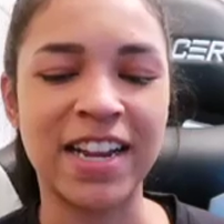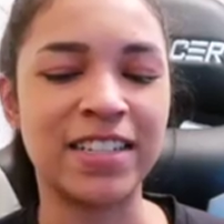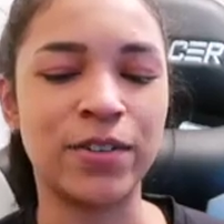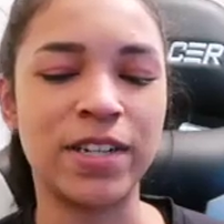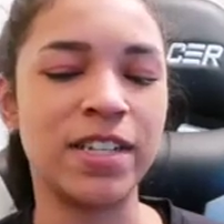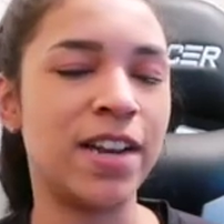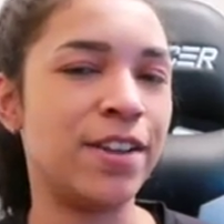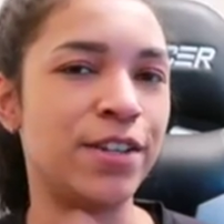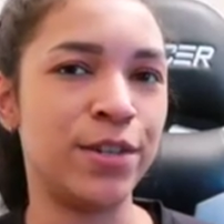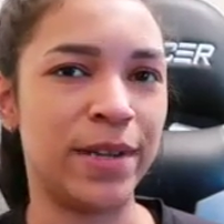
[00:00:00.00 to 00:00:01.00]
I still continued
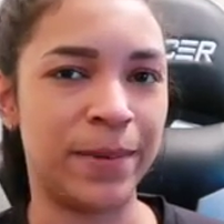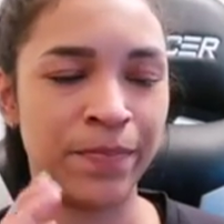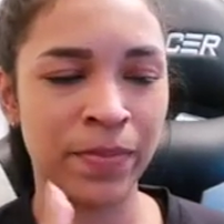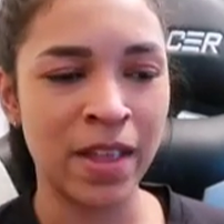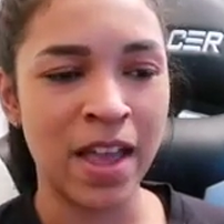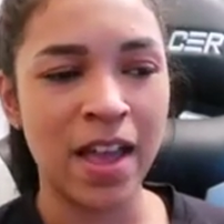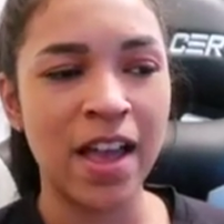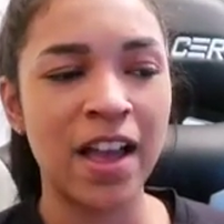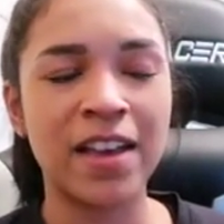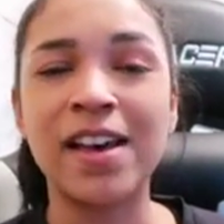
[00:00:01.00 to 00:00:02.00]
to do it.
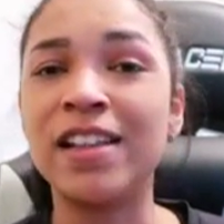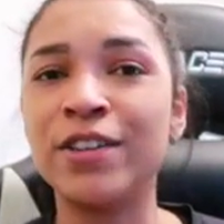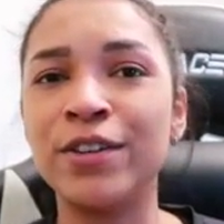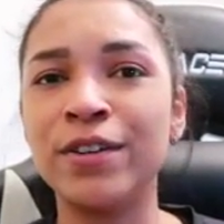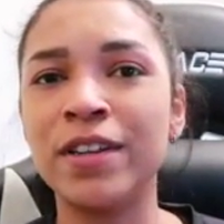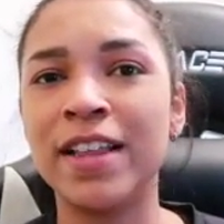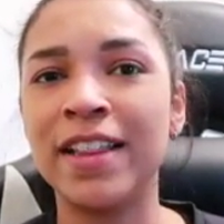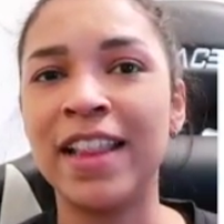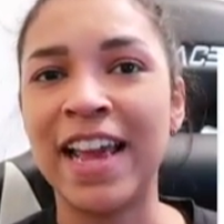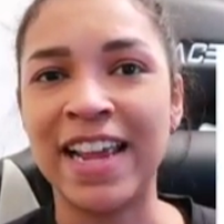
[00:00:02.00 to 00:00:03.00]
Colored
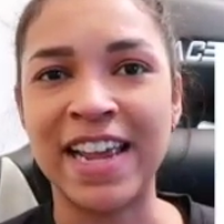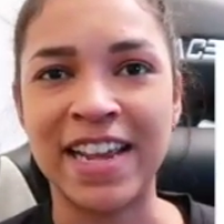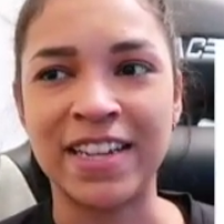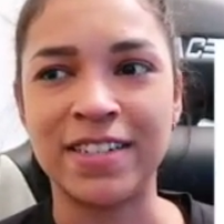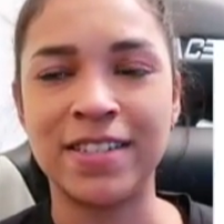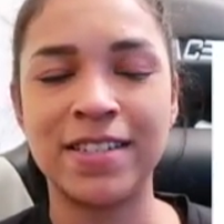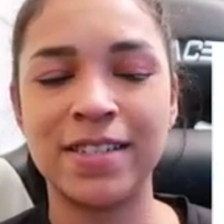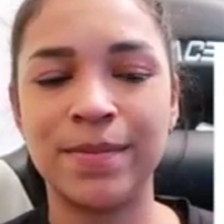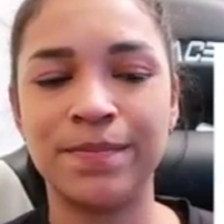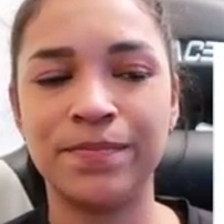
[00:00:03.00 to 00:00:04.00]
leggings.
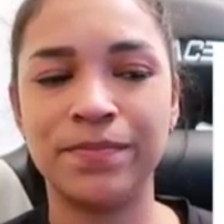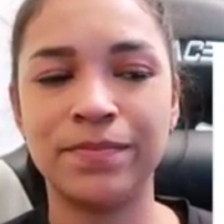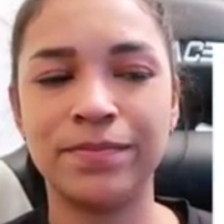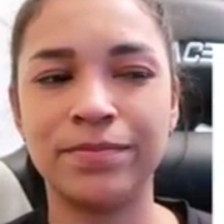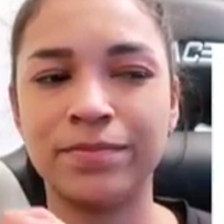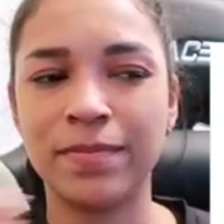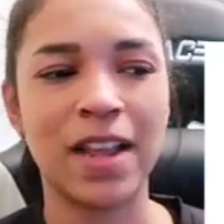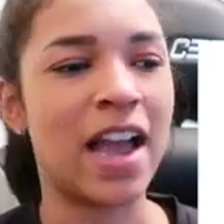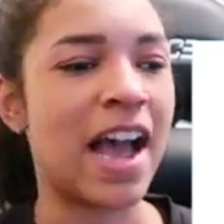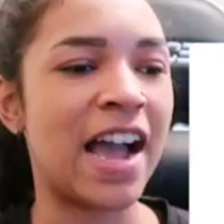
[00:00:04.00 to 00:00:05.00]

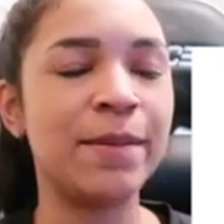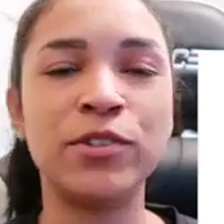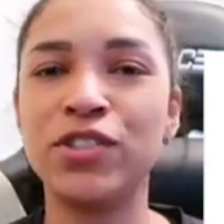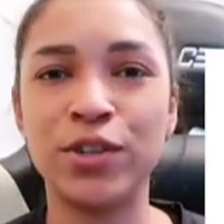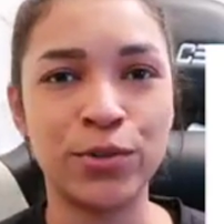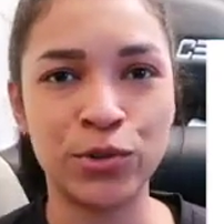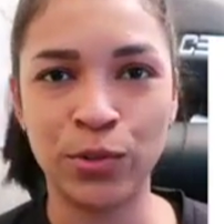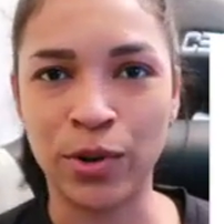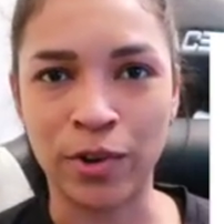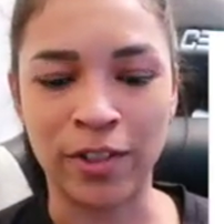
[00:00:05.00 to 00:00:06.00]
I'm just a neutral
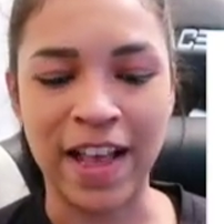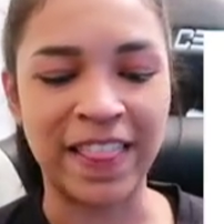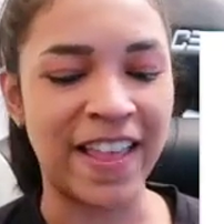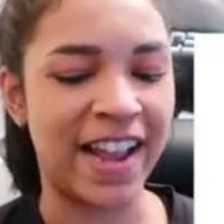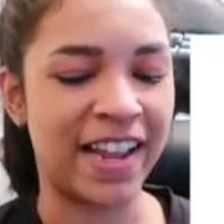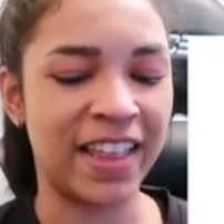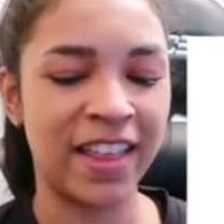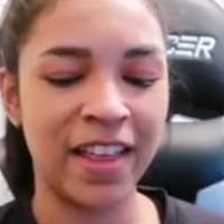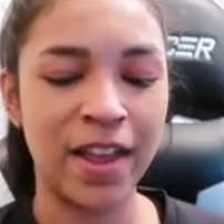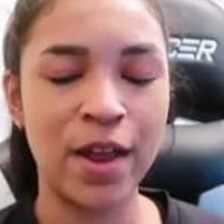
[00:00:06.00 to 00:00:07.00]
girl. I like
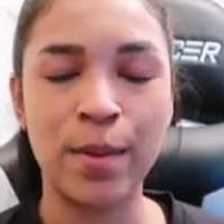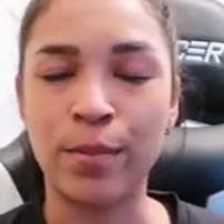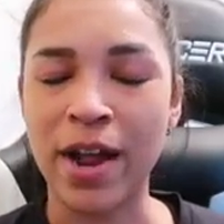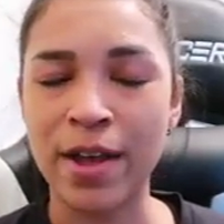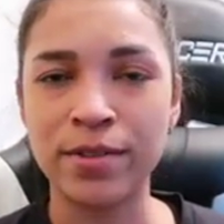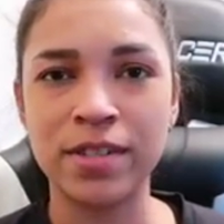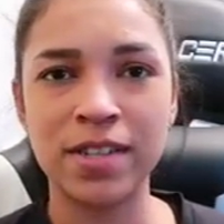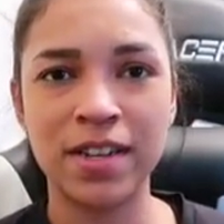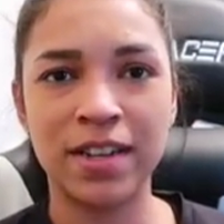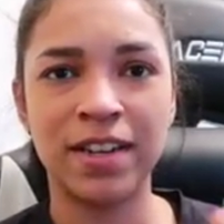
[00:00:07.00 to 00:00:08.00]
browns,
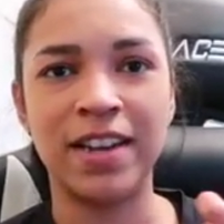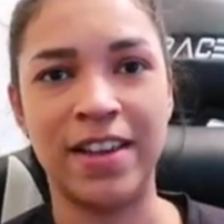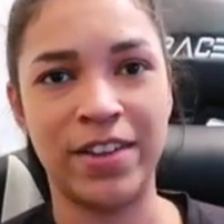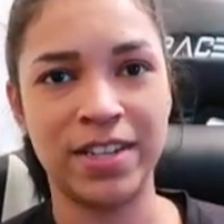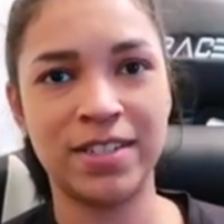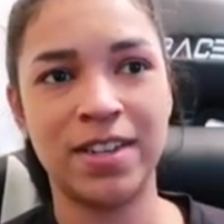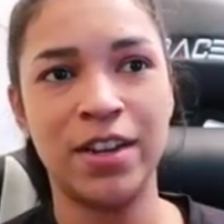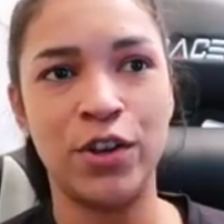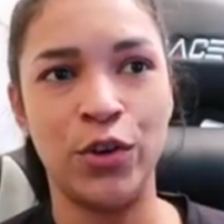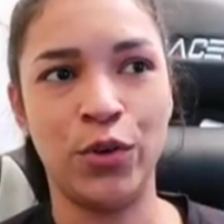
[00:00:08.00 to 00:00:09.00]
navies,
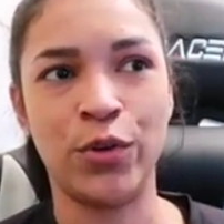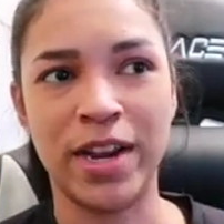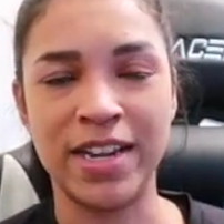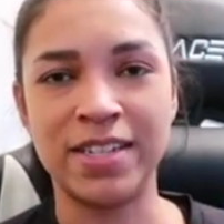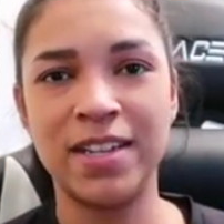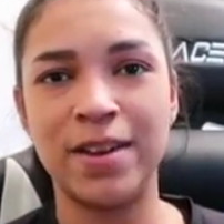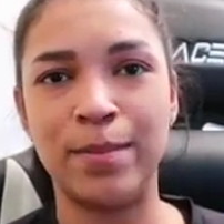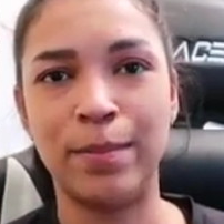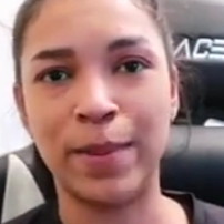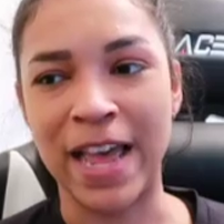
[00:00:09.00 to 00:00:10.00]
grays,
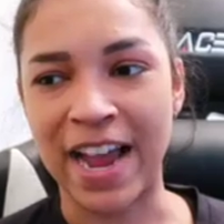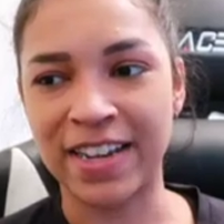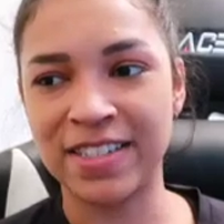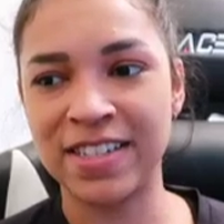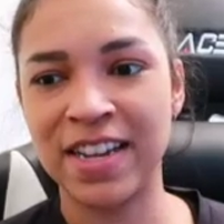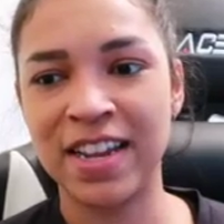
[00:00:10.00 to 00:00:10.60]
blacks.